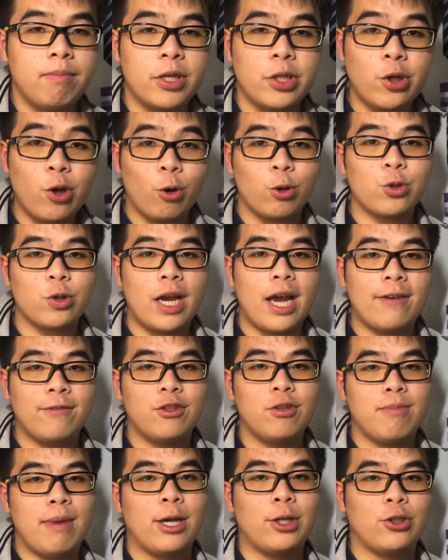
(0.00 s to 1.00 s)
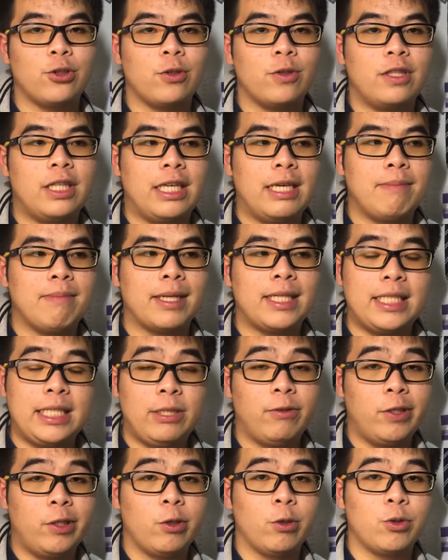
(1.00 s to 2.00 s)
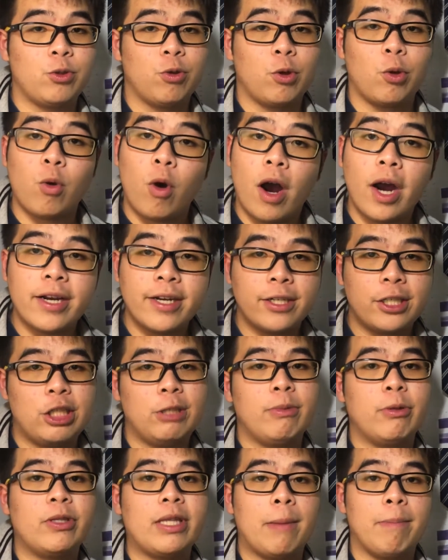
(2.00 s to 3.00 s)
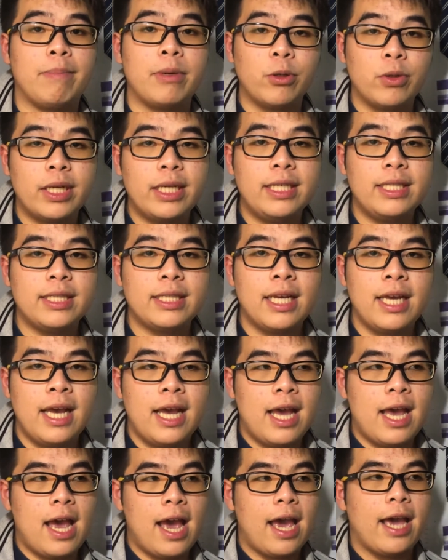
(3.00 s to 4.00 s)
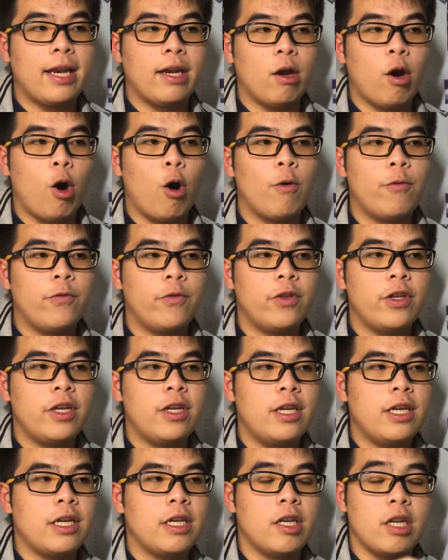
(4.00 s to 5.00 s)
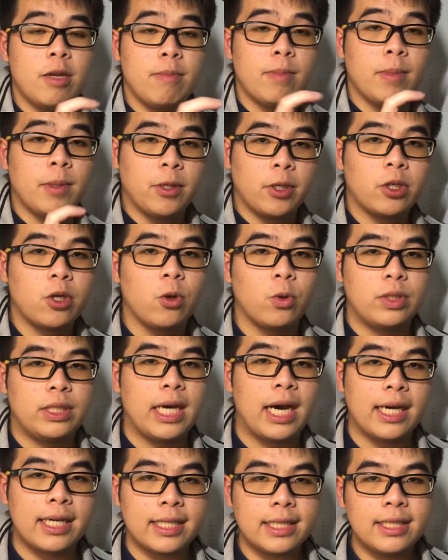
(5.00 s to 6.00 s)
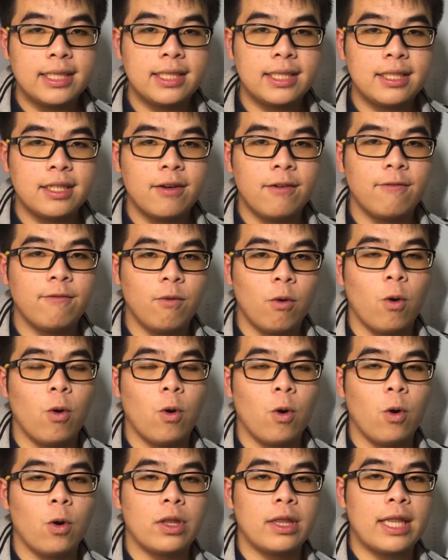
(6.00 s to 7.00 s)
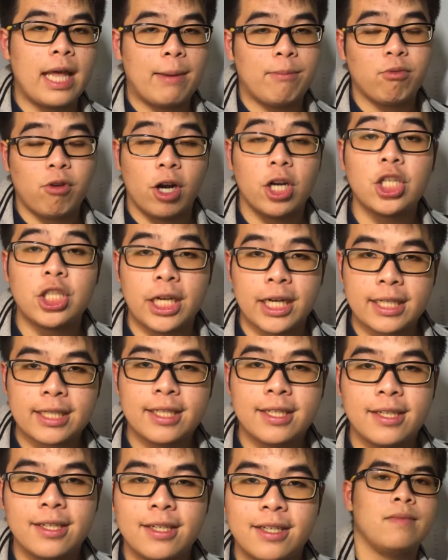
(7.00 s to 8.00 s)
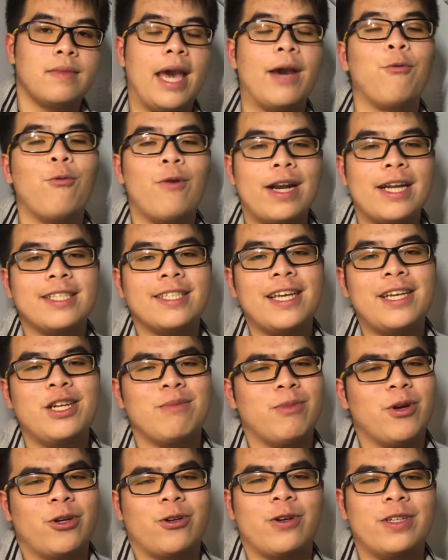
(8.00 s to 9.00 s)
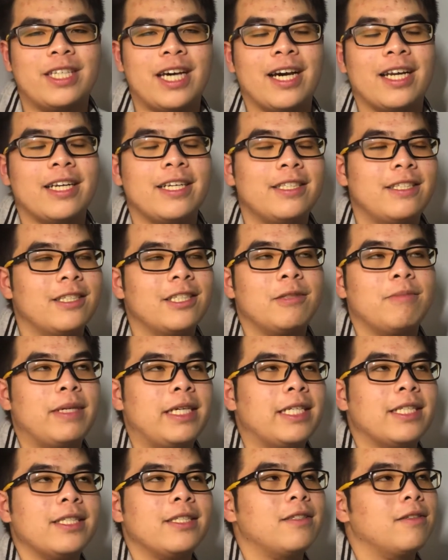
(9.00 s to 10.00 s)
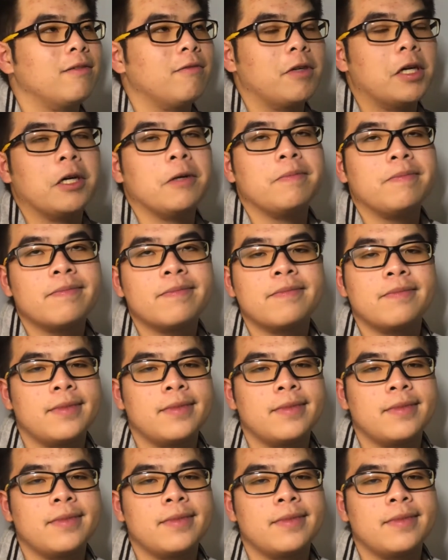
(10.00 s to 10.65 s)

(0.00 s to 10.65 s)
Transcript: but you also have to measure the materials required to build that buildings and of the numerical data for that project. And when I say numerical data, it just means, well,